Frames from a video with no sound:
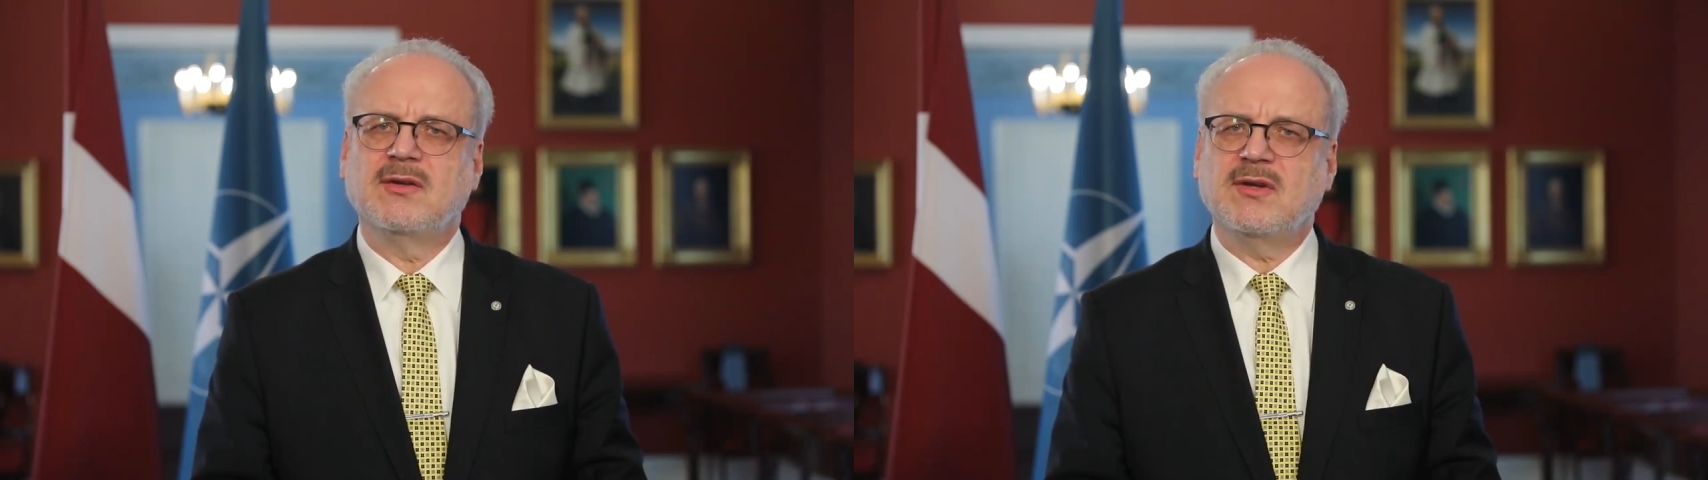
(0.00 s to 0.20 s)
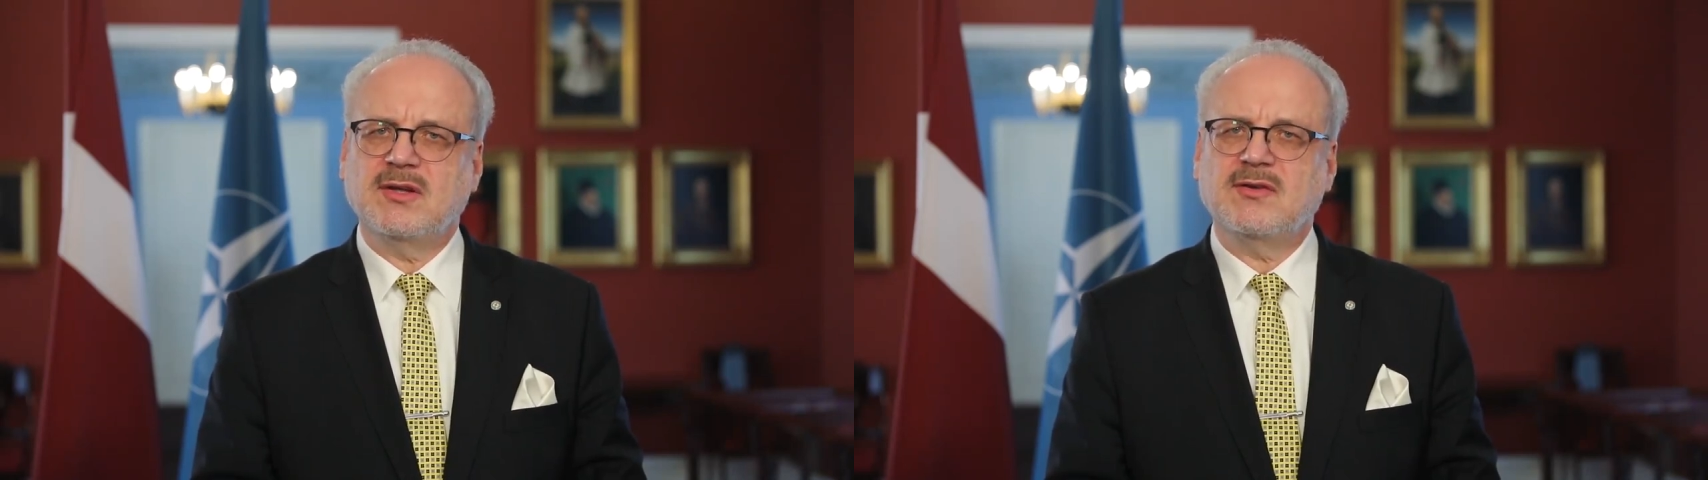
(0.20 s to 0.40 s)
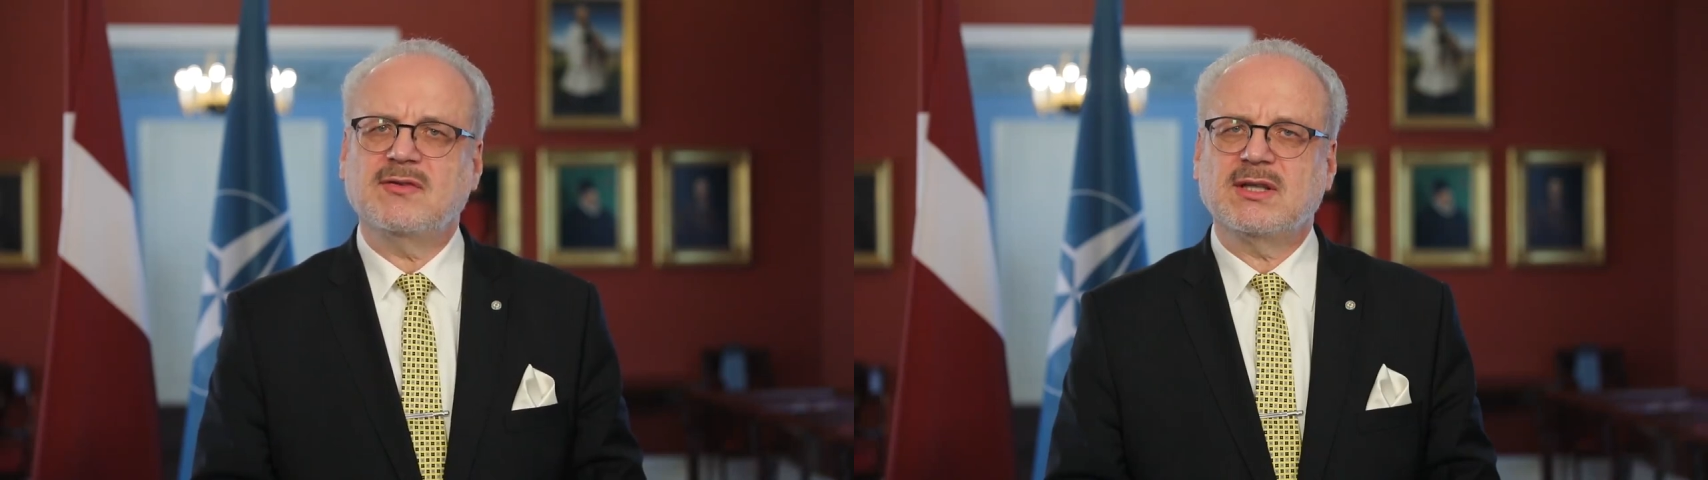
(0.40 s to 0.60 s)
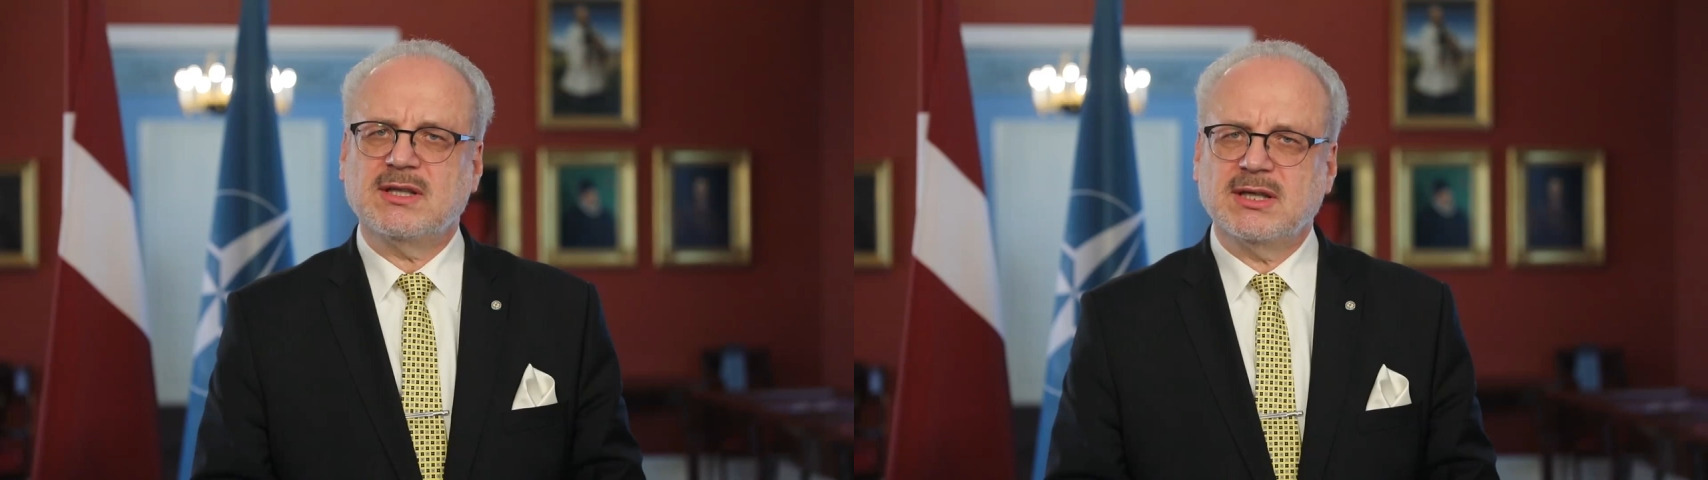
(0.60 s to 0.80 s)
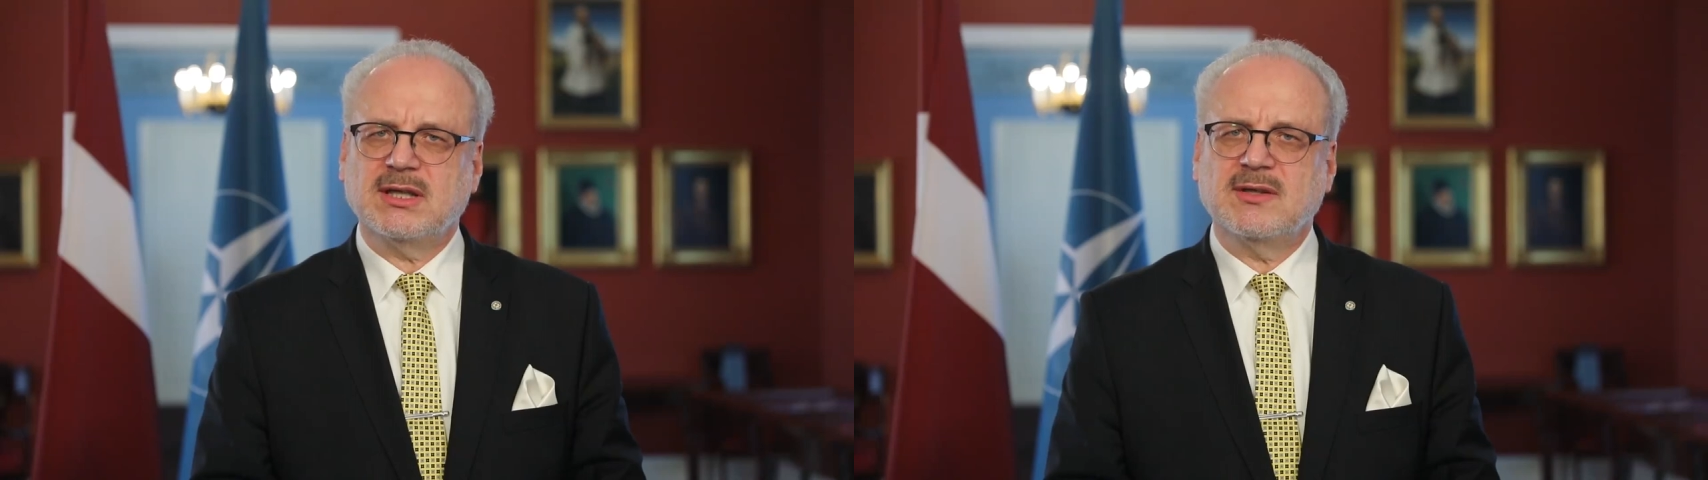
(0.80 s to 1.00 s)
This is
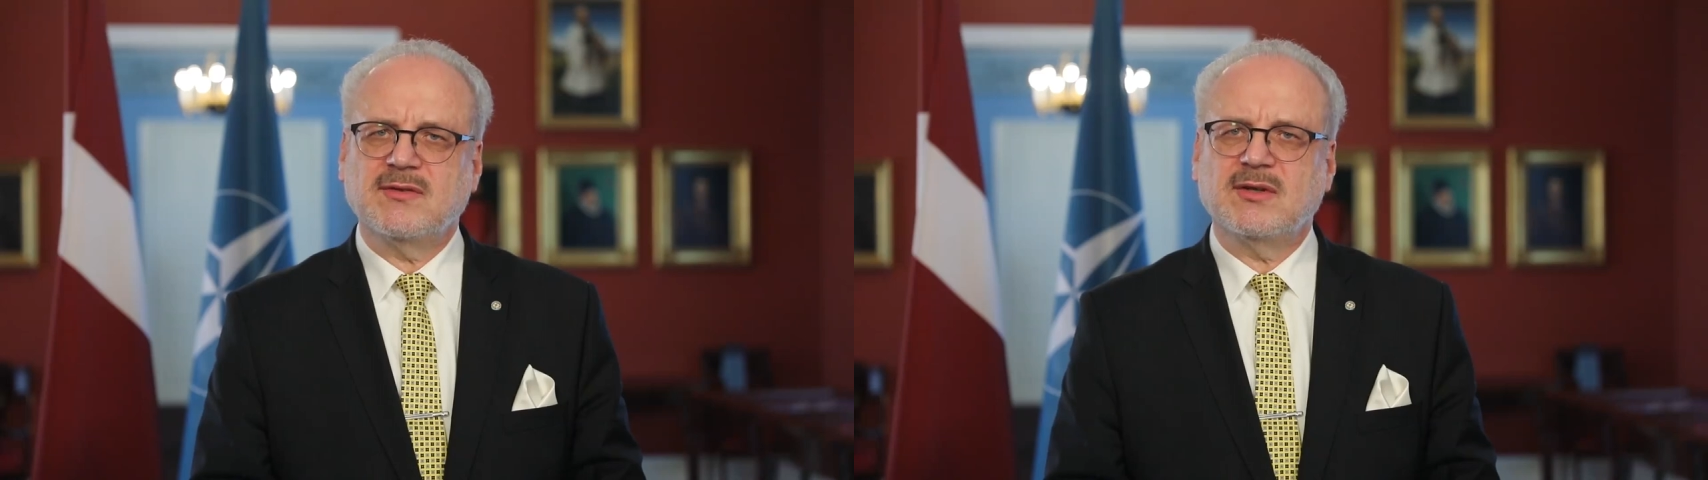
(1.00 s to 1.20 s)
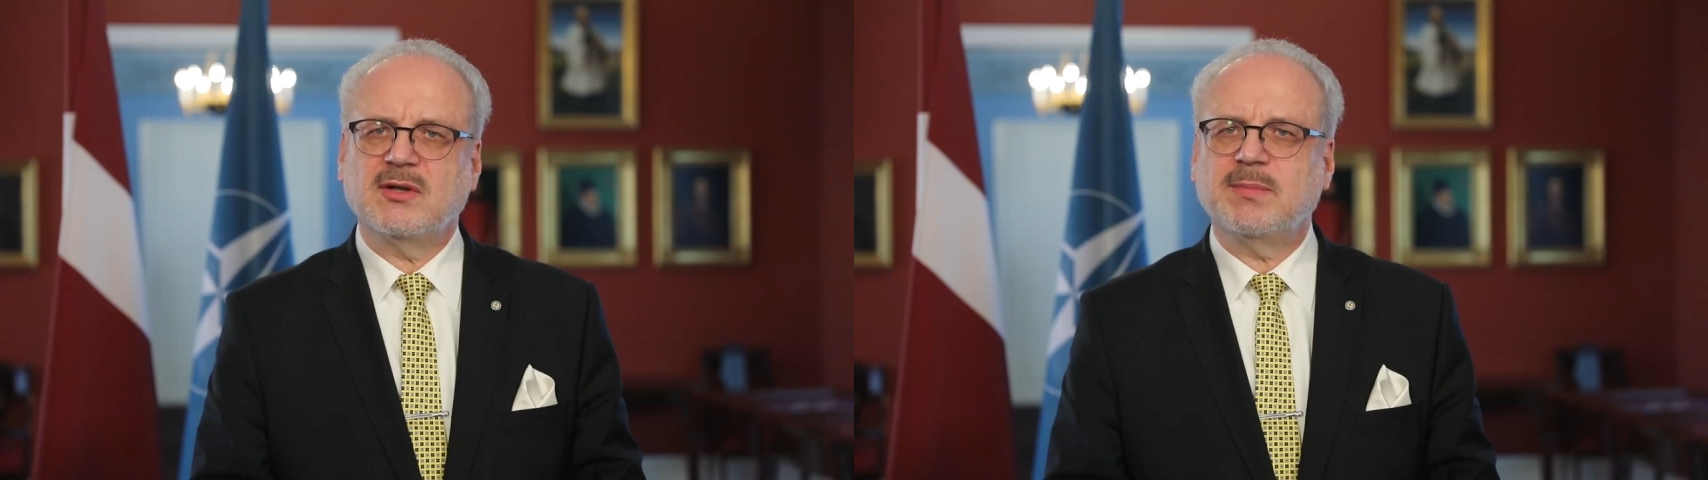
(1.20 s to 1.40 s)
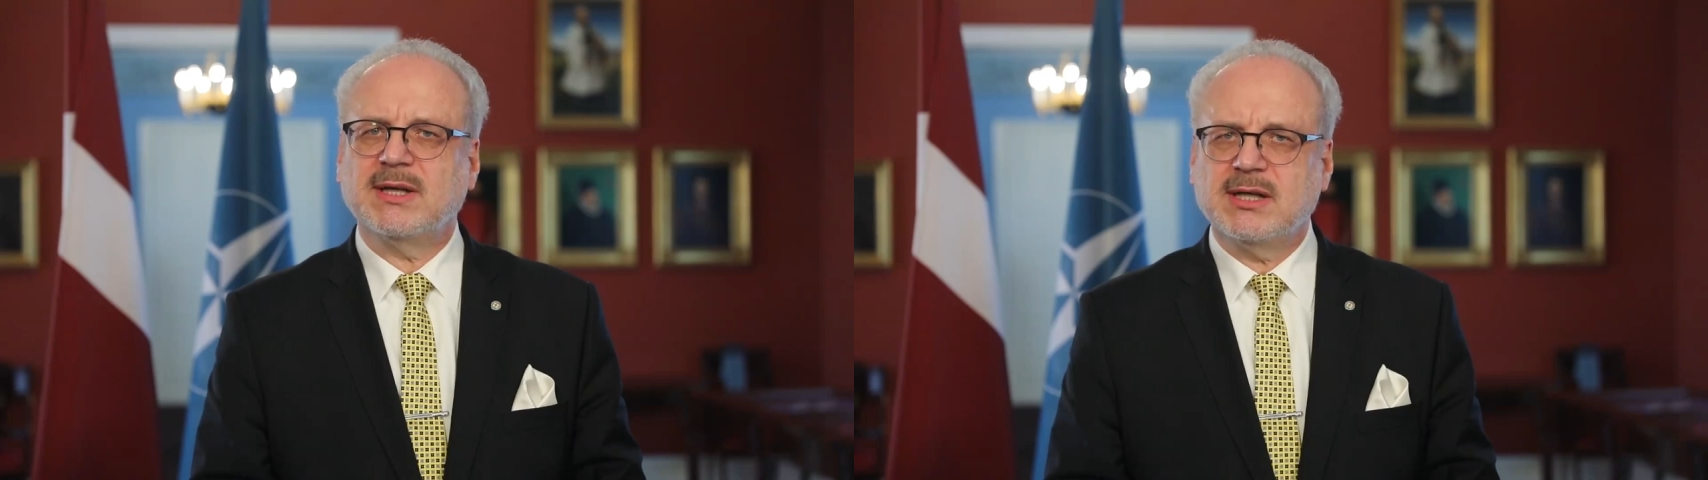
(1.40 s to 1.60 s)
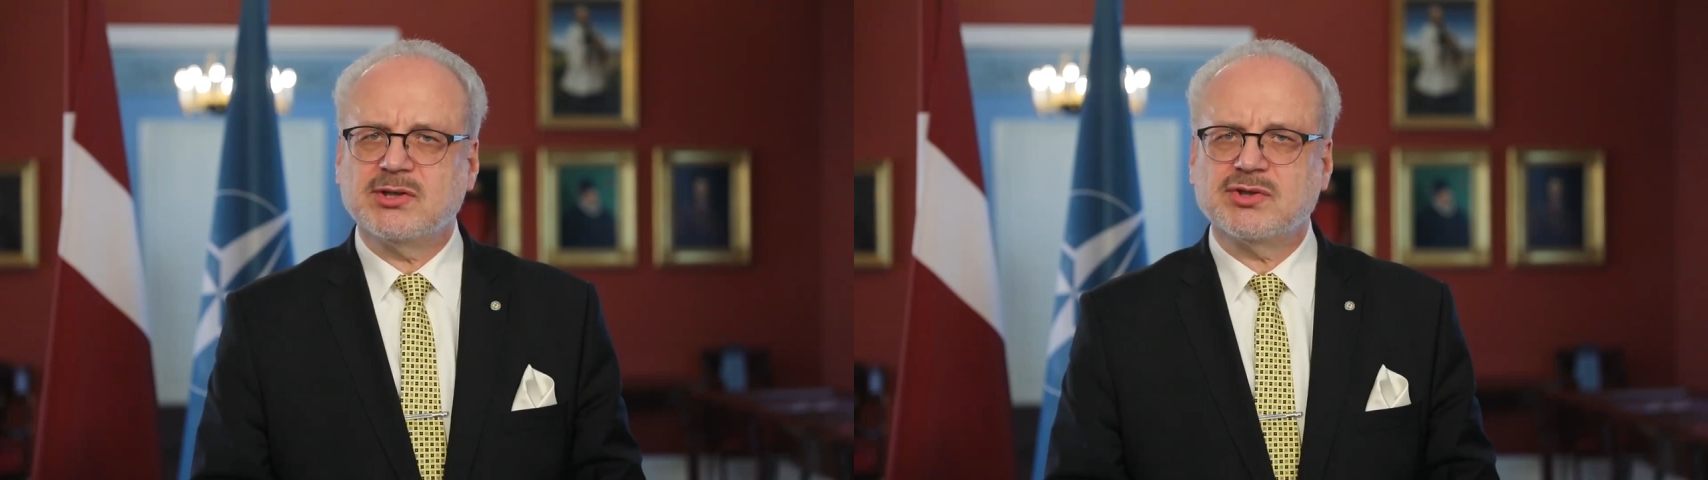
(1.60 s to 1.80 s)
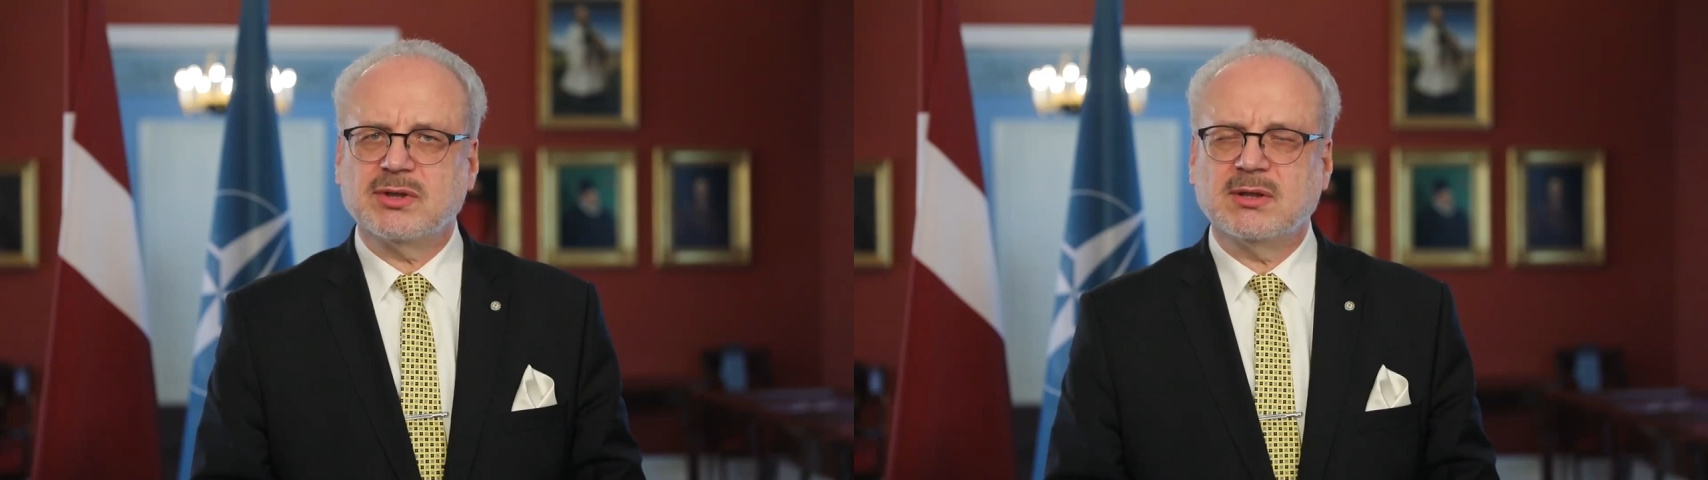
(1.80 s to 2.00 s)
deterrence in
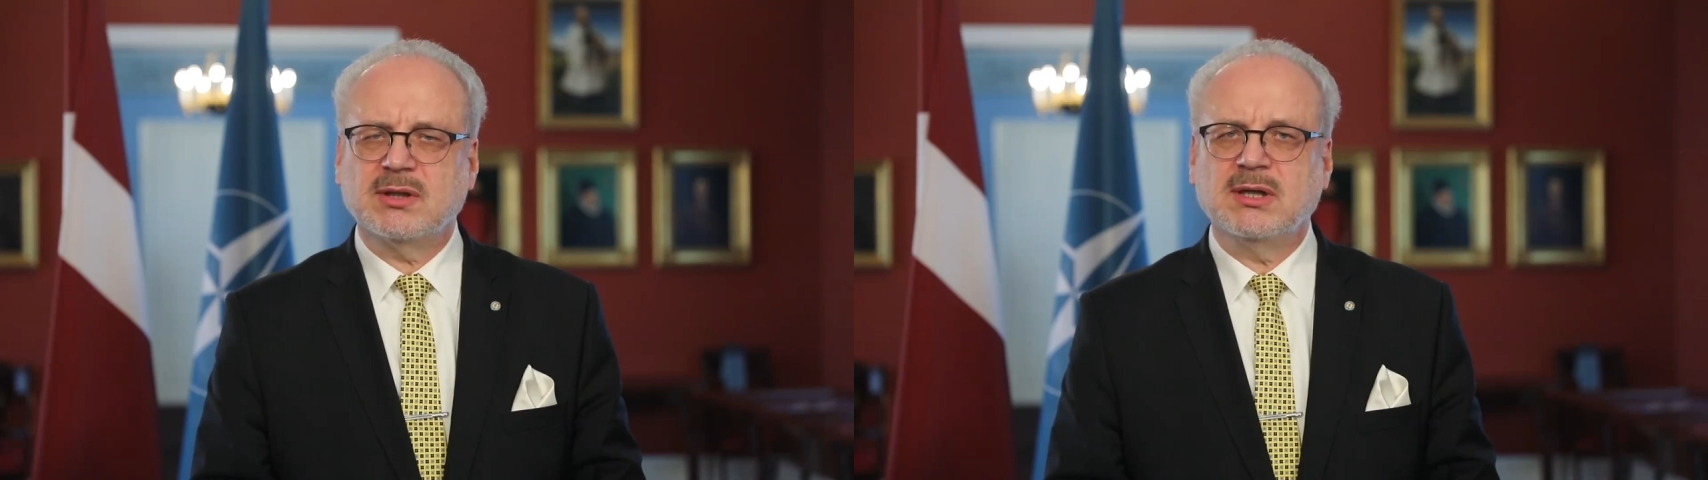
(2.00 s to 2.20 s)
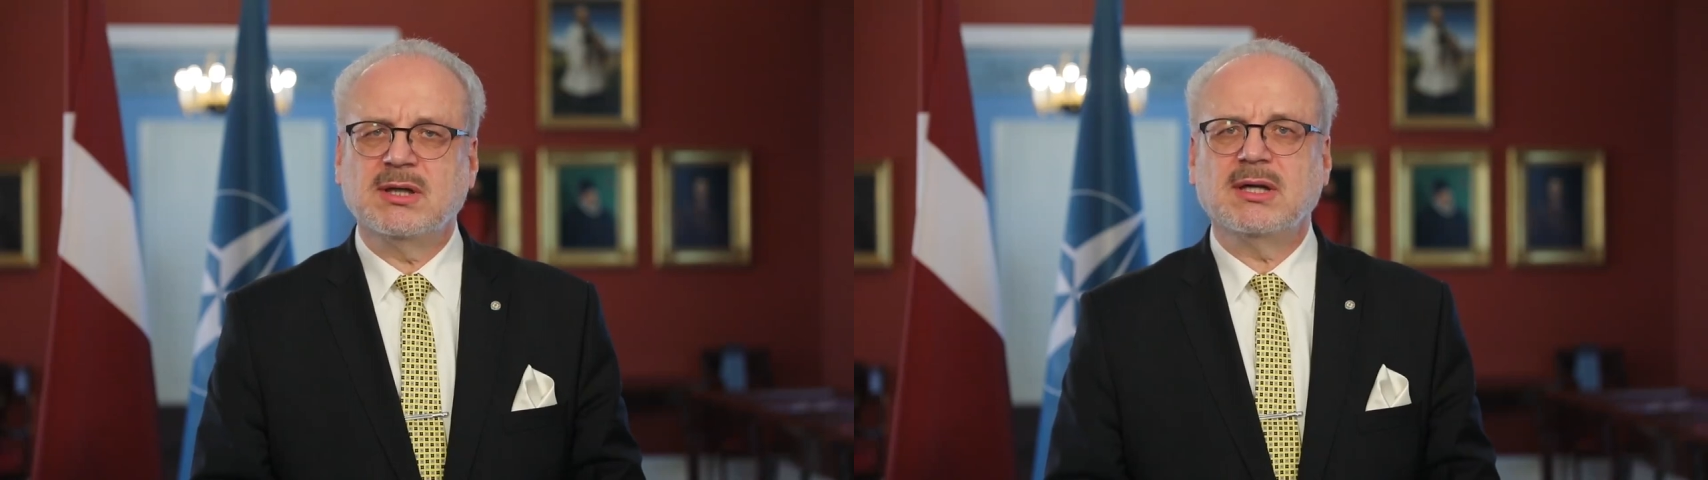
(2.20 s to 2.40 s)
operation